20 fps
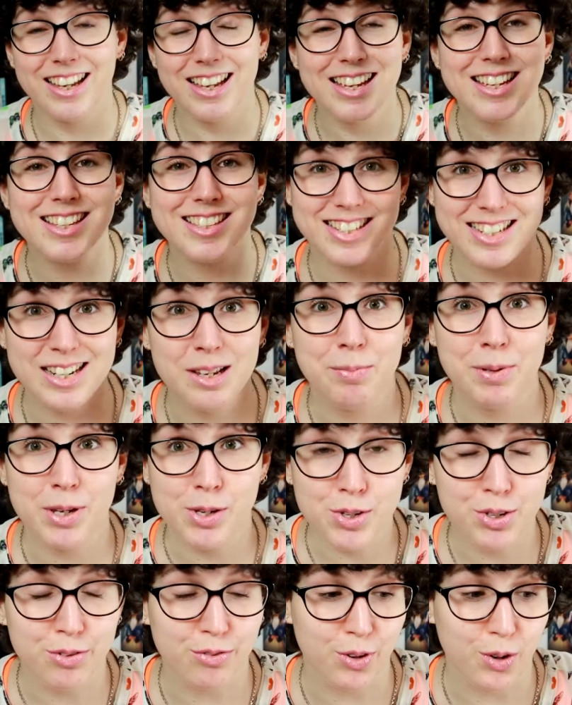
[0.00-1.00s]
isn't it
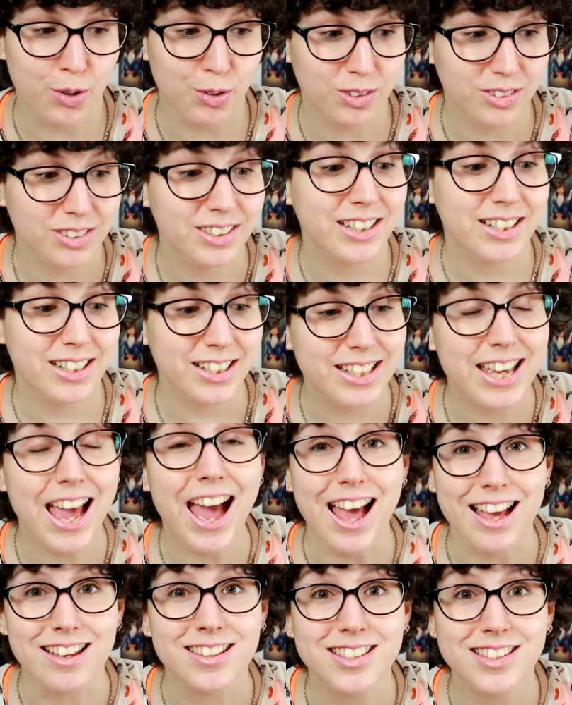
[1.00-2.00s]
beautiful?
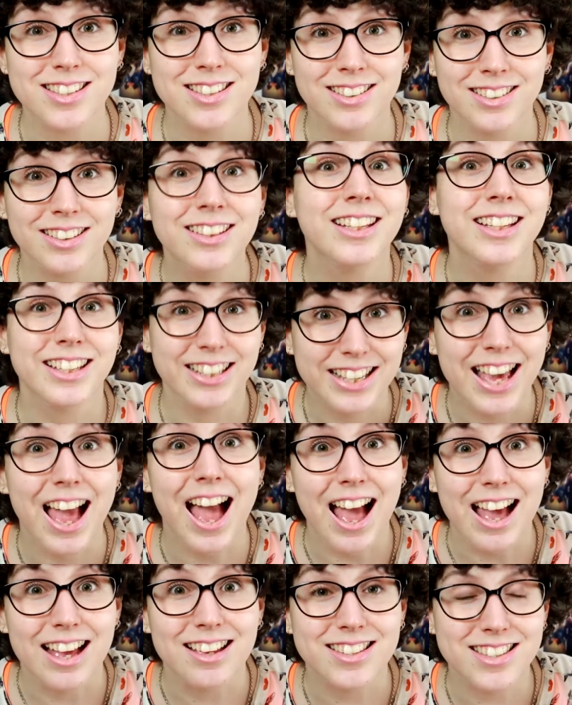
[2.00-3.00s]
Yes.
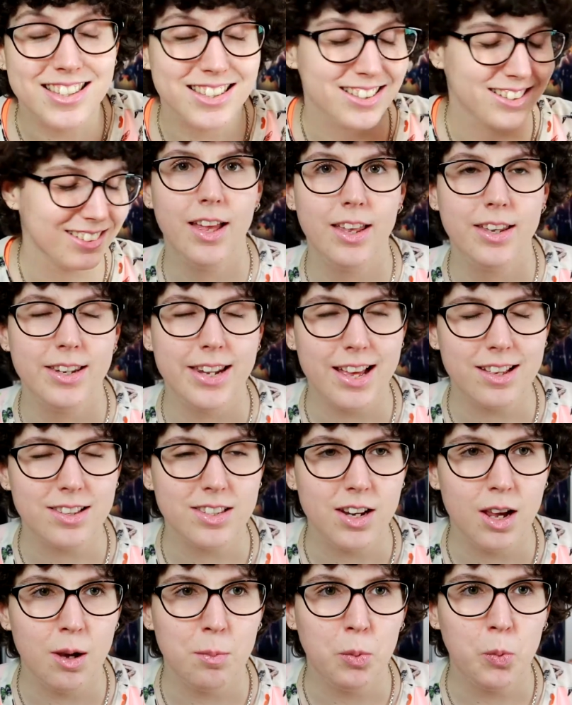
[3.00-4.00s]
Yes.
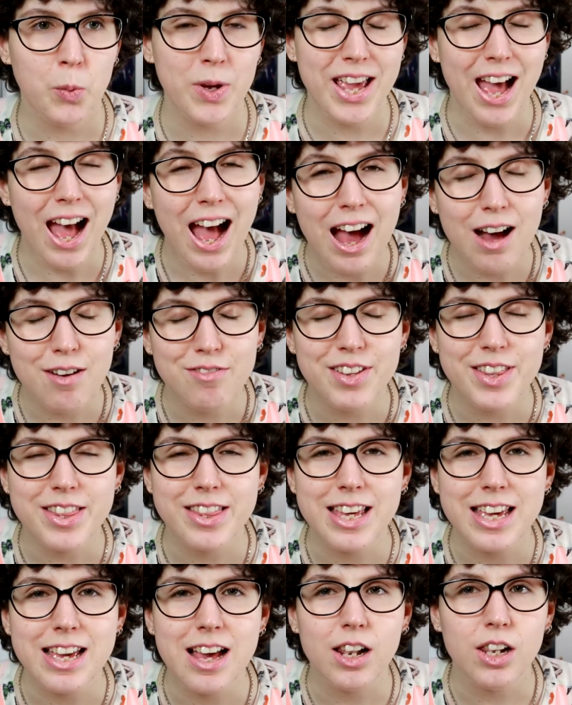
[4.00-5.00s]
Next up, we have
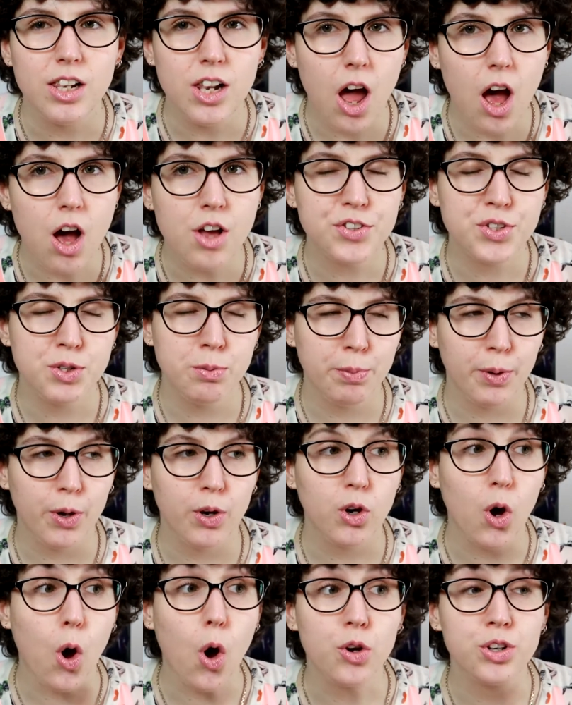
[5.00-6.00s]
the last
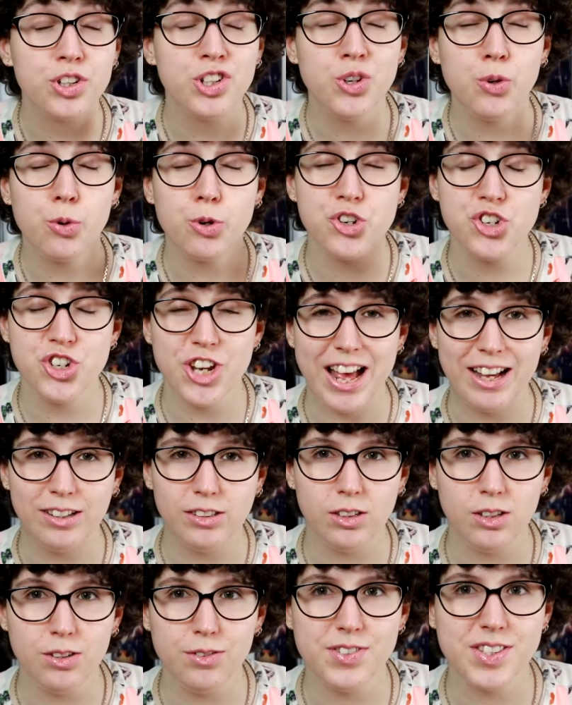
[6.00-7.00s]
book on your
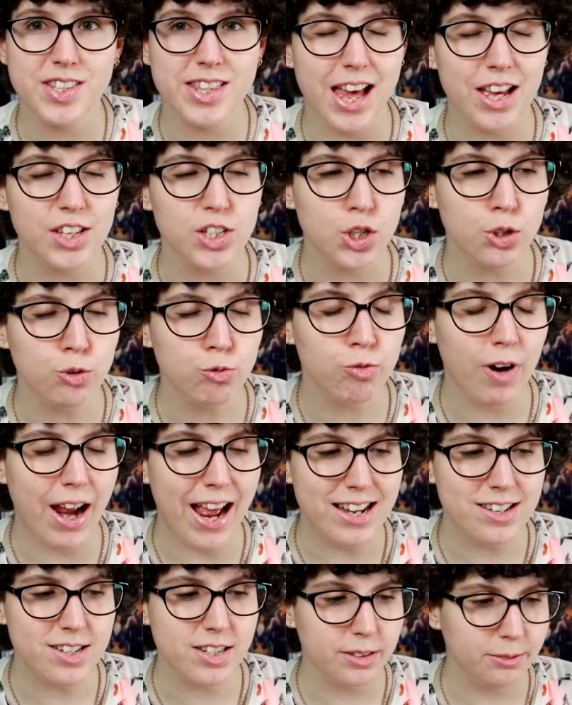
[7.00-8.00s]
shelves that you
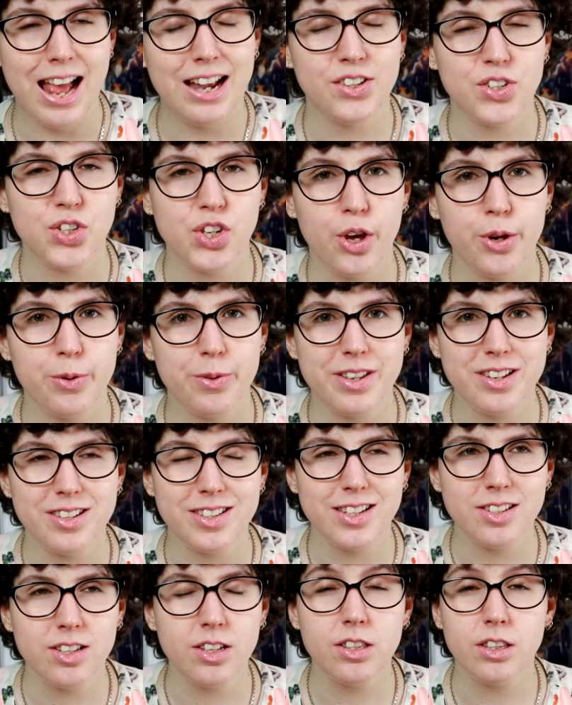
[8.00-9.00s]
read. And so
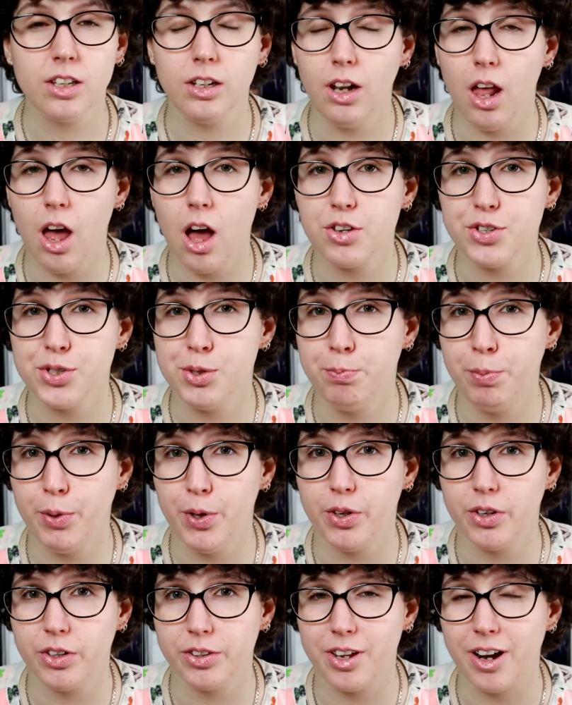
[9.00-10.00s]
this isn't the last
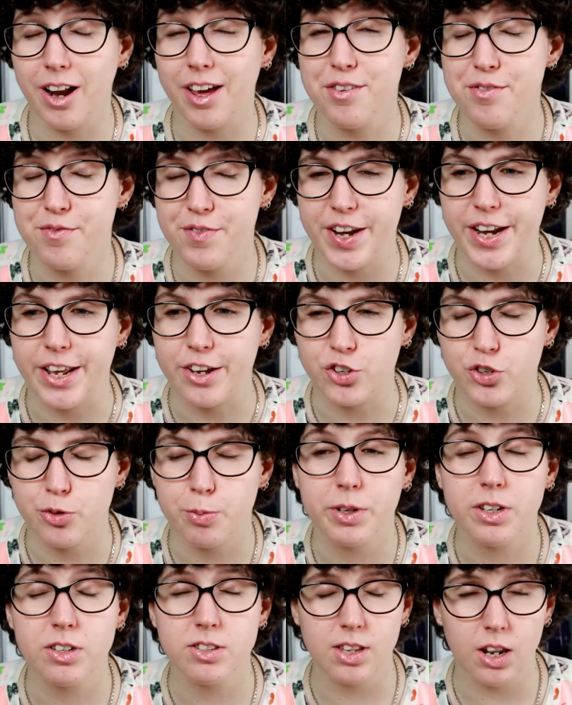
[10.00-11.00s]
book that I finished,
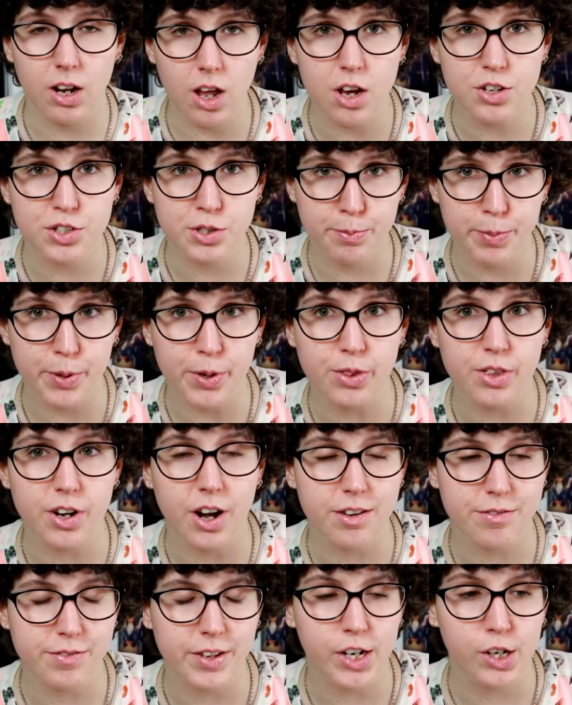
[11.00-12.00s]
because the last book that
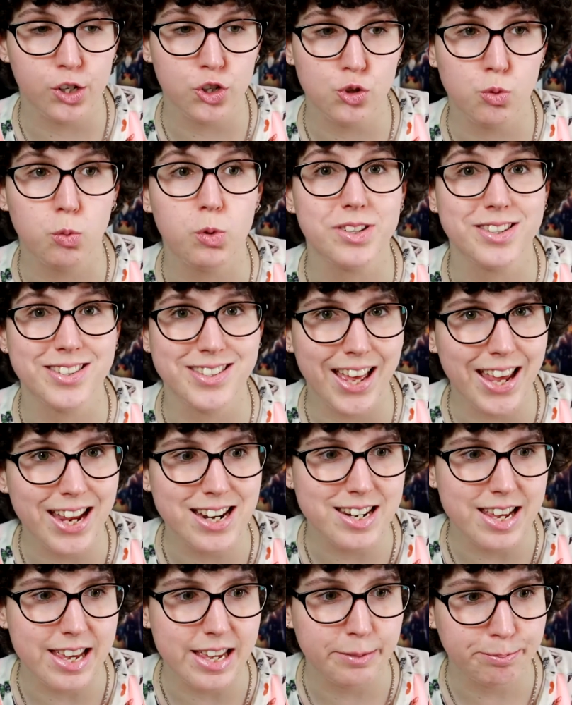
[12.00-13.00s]
I finished was
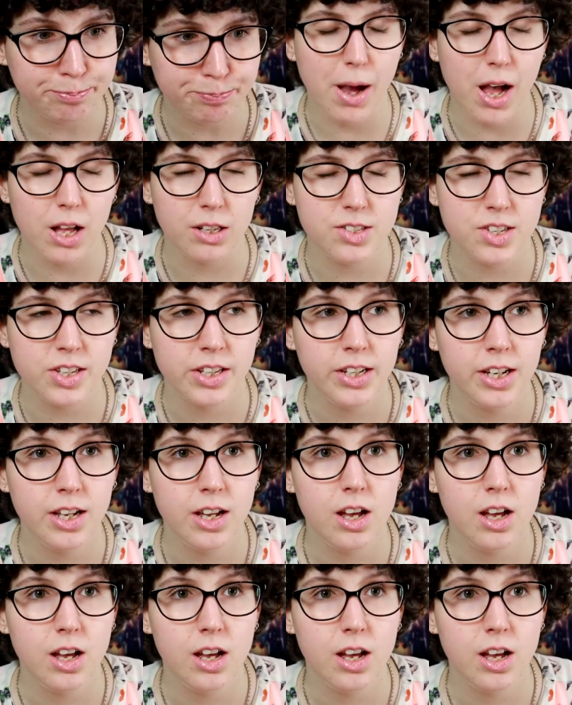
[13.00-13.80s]
Sadie, but